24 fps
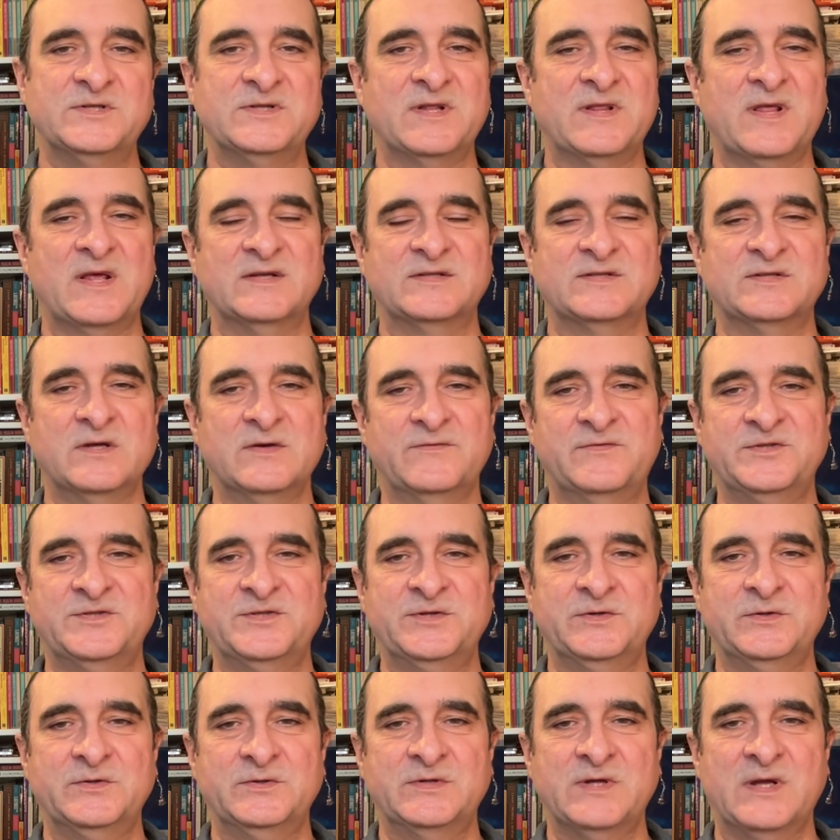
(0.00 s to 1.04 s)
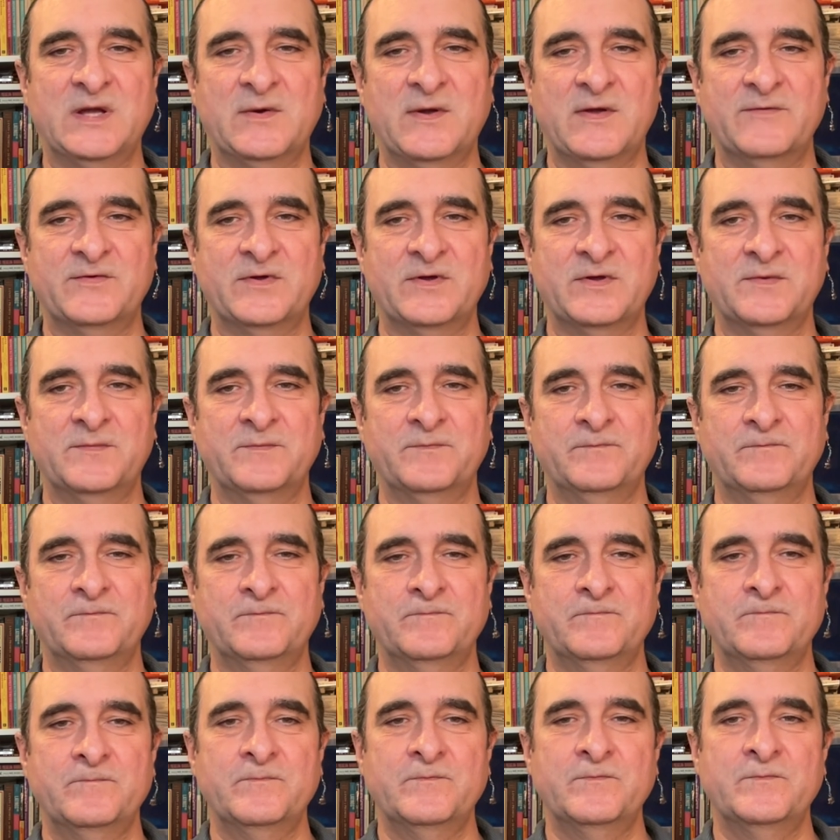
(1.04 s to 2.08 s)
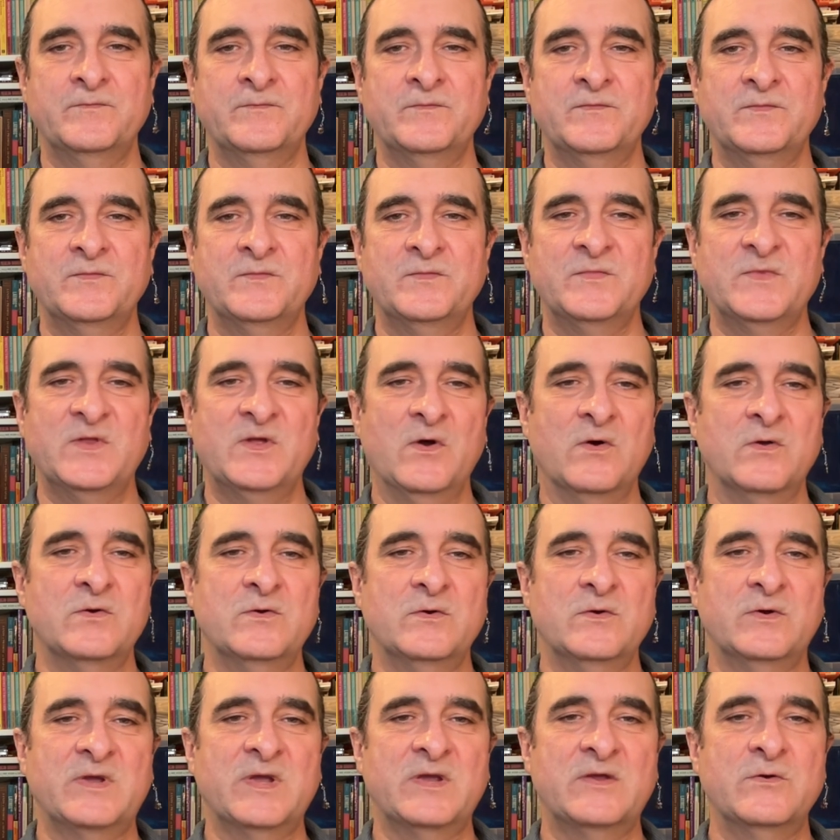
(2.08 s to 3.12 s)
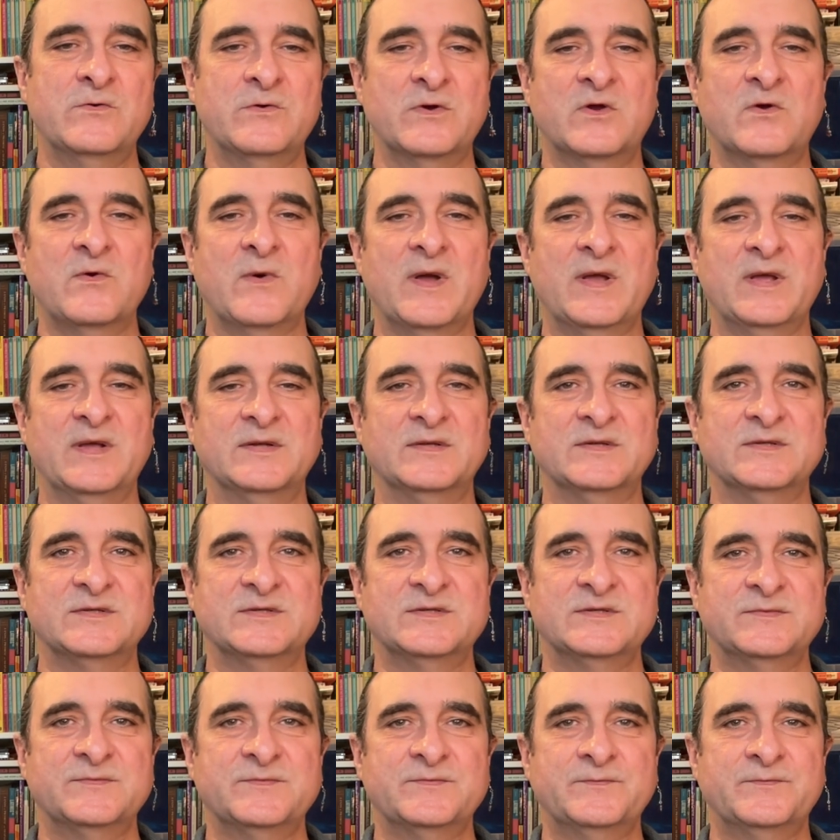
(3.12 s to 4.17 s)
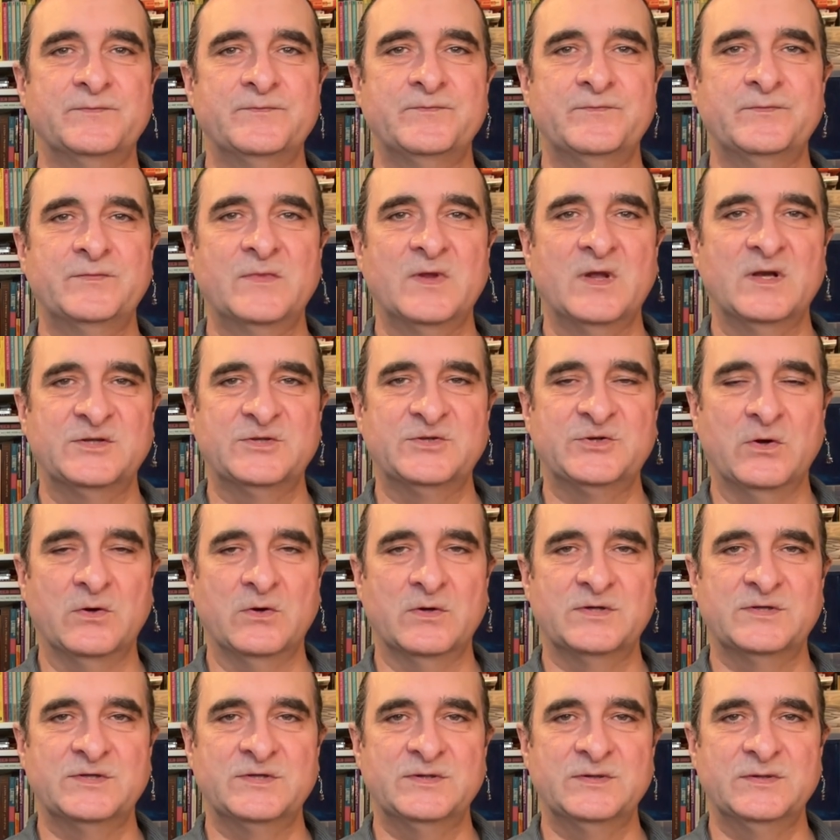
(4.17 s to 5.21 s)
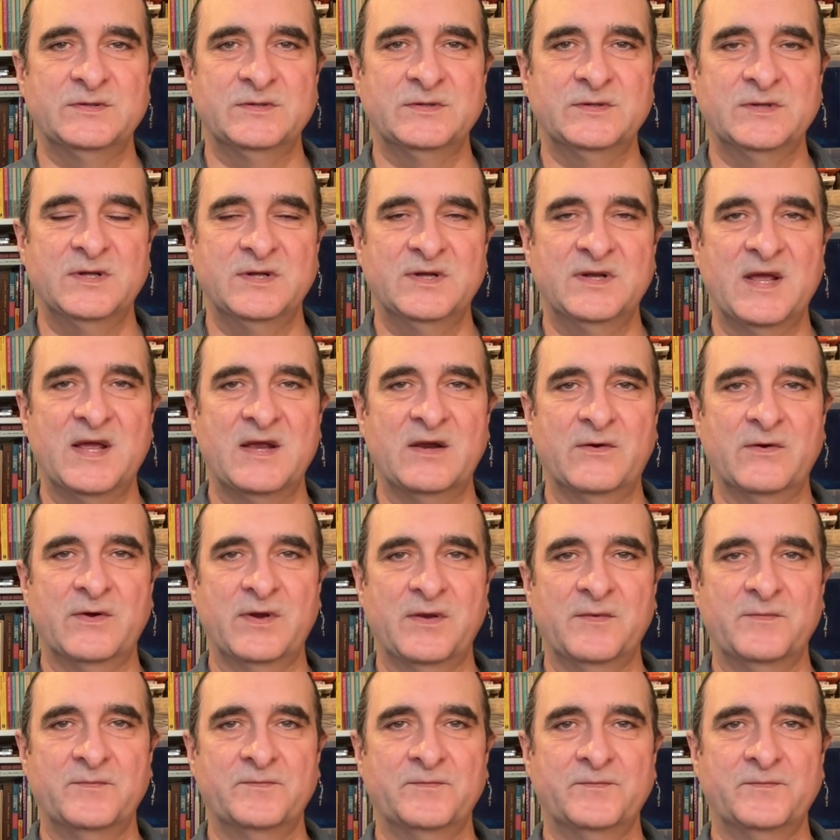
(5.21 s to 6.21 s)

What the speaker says: to their servitude, however, the onlooking Uruguayans are shocked and angry.